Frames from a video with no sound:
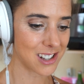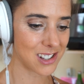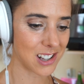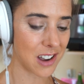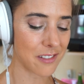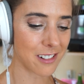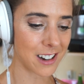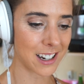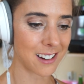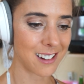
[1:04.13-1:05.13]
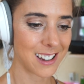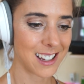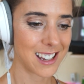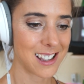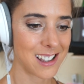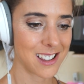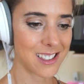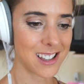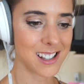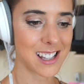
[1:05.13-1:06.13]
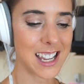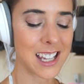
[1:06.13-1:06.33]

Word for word: discovering this